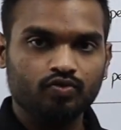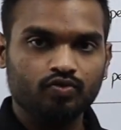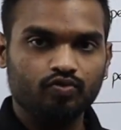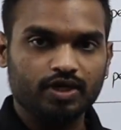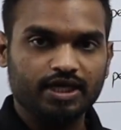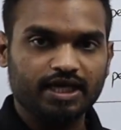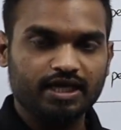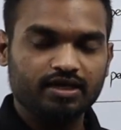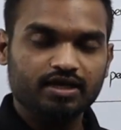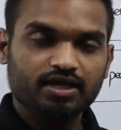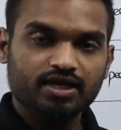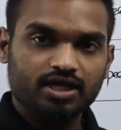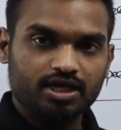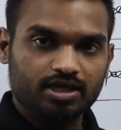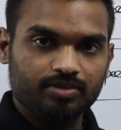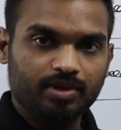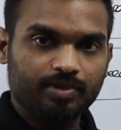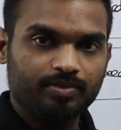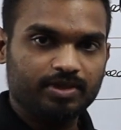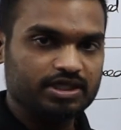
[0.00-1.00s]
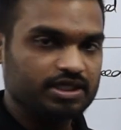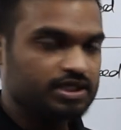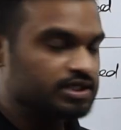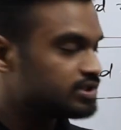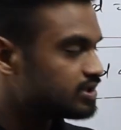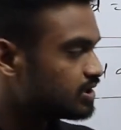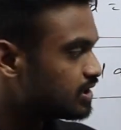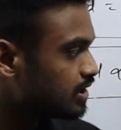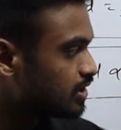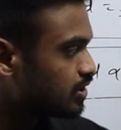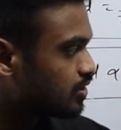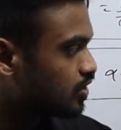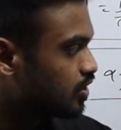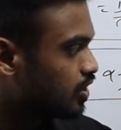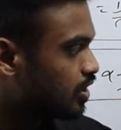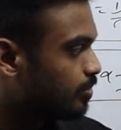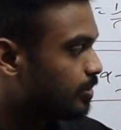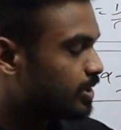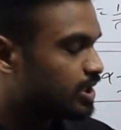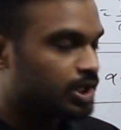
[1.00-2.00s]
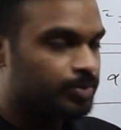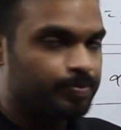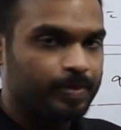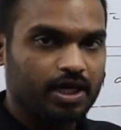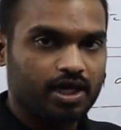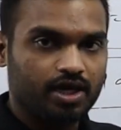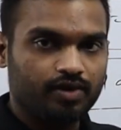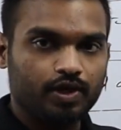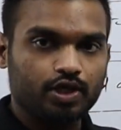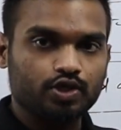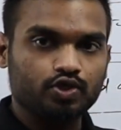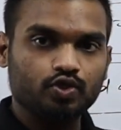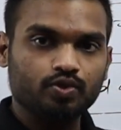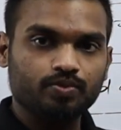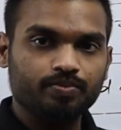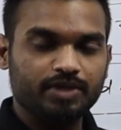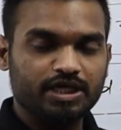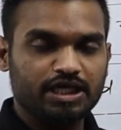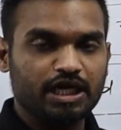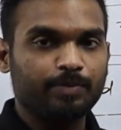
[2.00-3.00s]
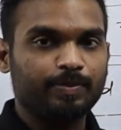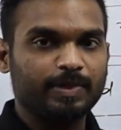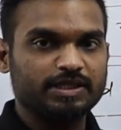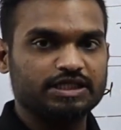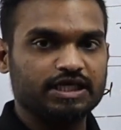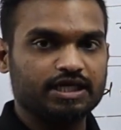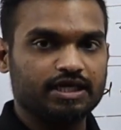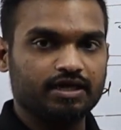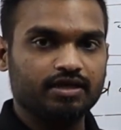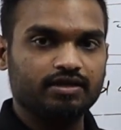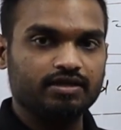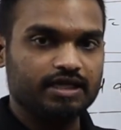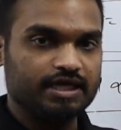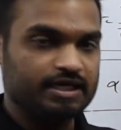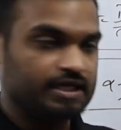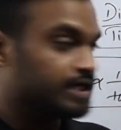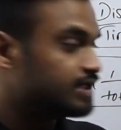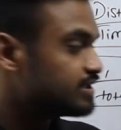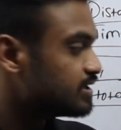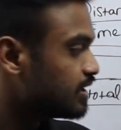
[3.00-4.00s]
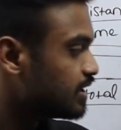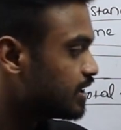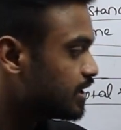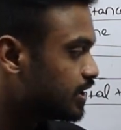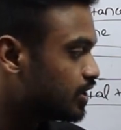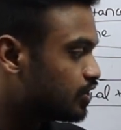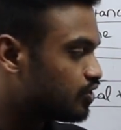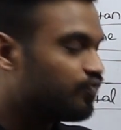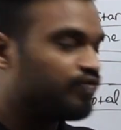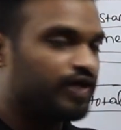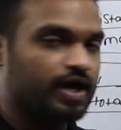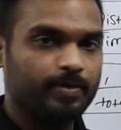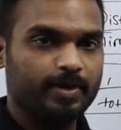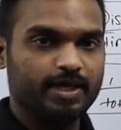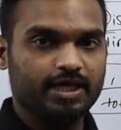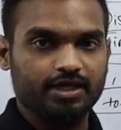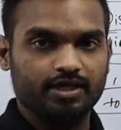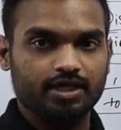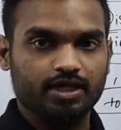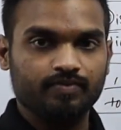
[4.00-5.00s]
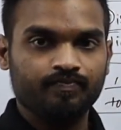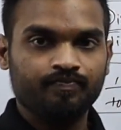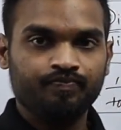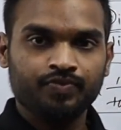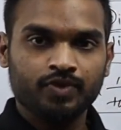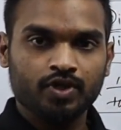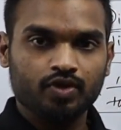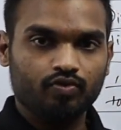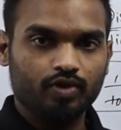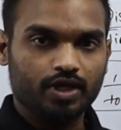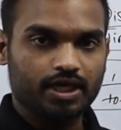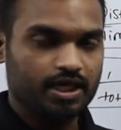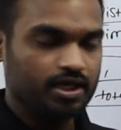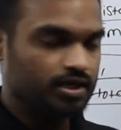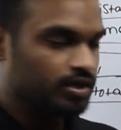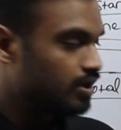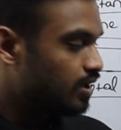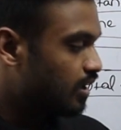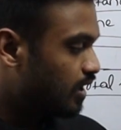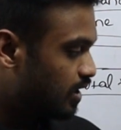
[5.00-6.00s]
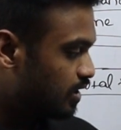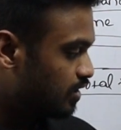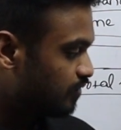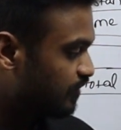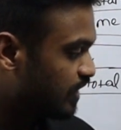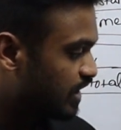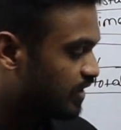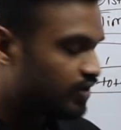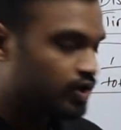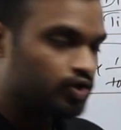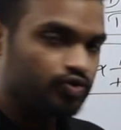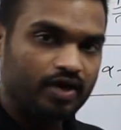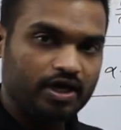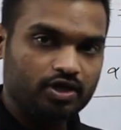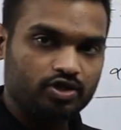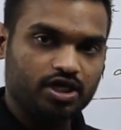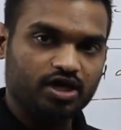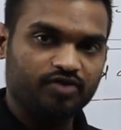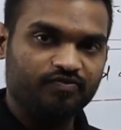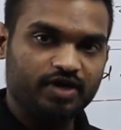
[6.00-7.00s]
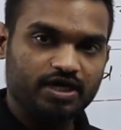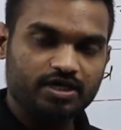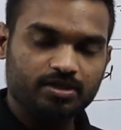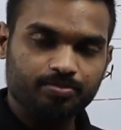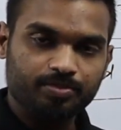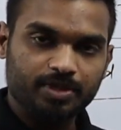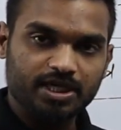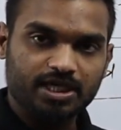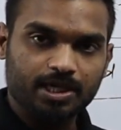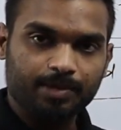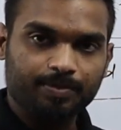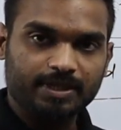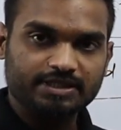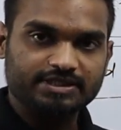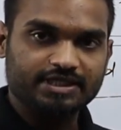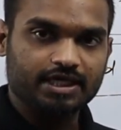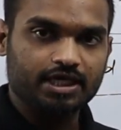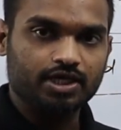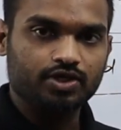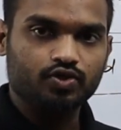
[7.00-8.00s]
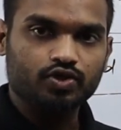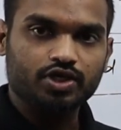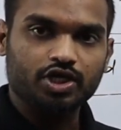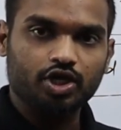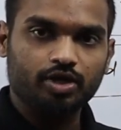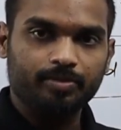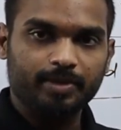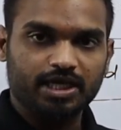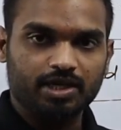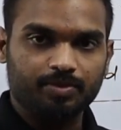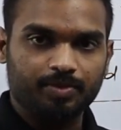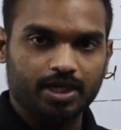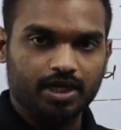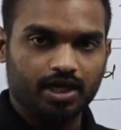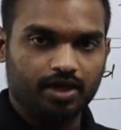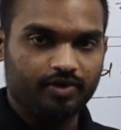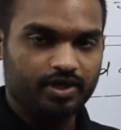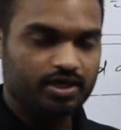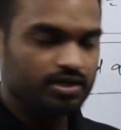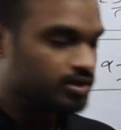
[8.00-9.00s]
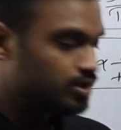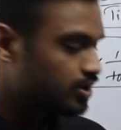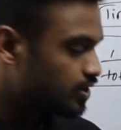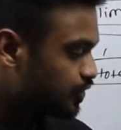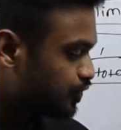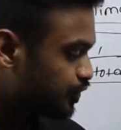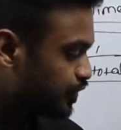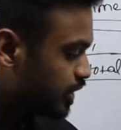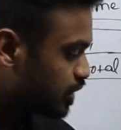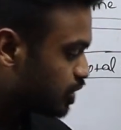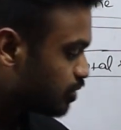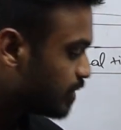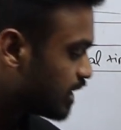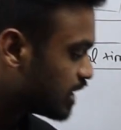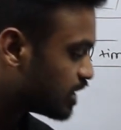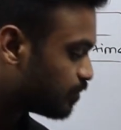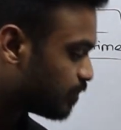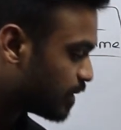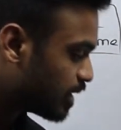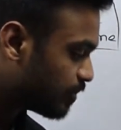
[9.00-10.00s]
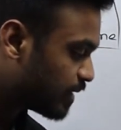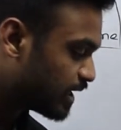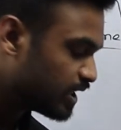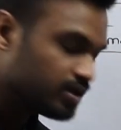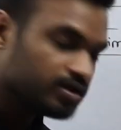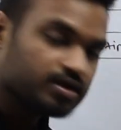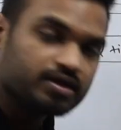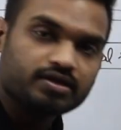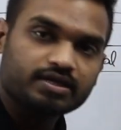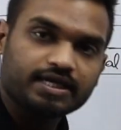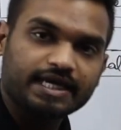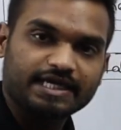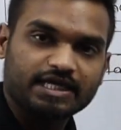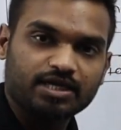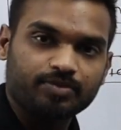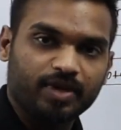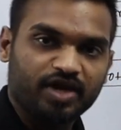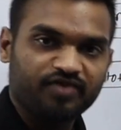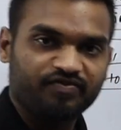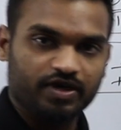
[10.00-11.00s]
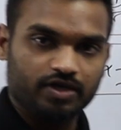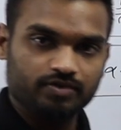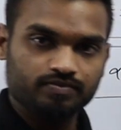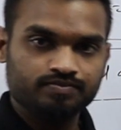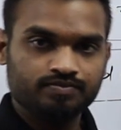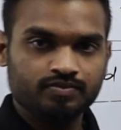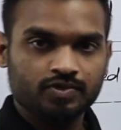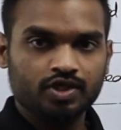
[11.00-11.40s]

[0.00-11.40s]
Okay, remember this, kilometer per hour to meter per second, that is into 5 by 18. Okay, and whenever you want to convert meter per second to kilometer per hour, you need to multiply by 18 by 5.